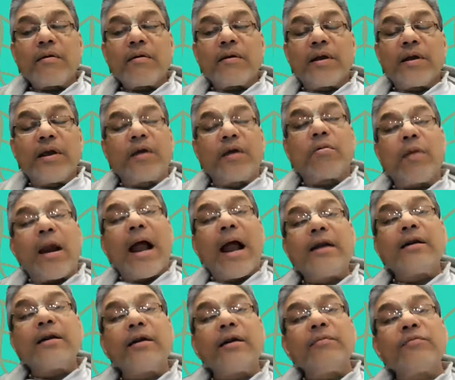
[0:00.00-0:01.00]
He
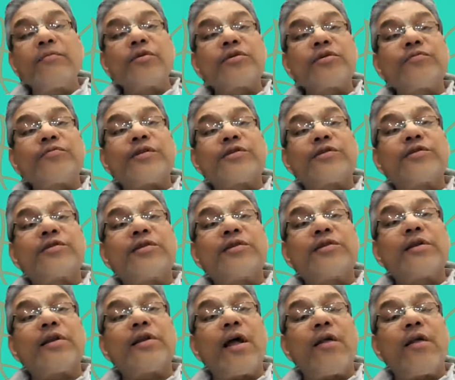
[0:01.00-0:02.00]
granted him those wishes,
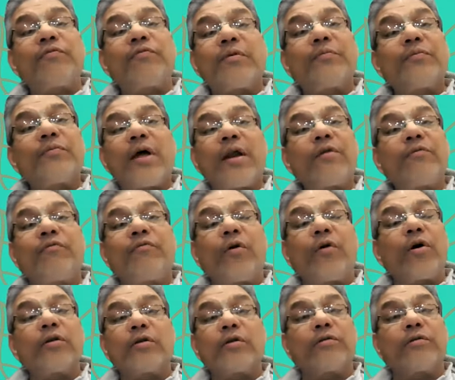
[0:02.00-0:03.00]
and then from then
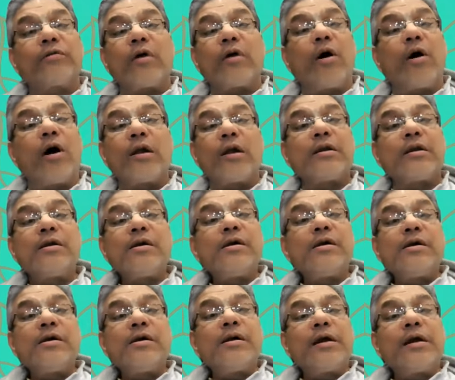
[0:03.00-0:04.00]
forth on,
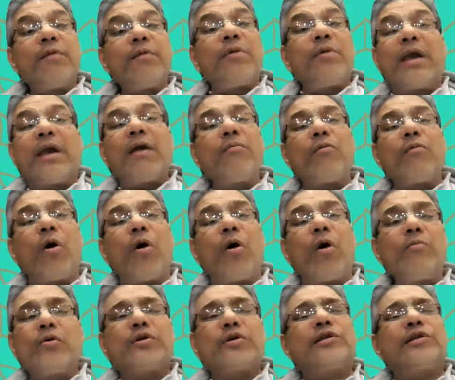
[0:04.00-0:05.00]
he became
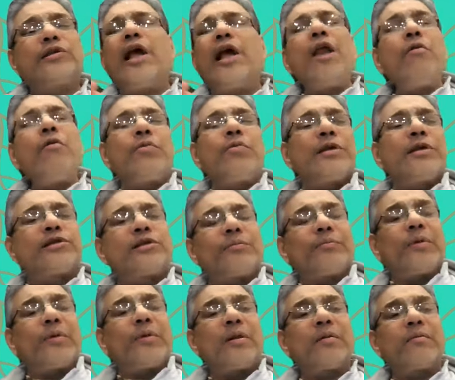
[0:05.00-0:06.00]
almost
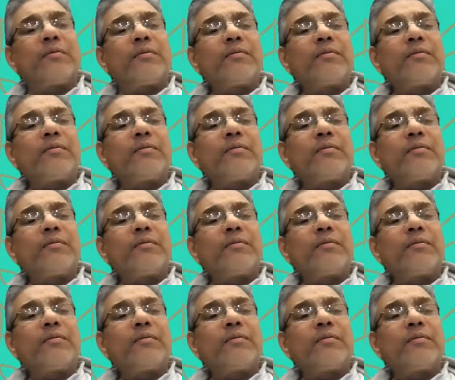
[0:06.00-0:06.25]
invincible.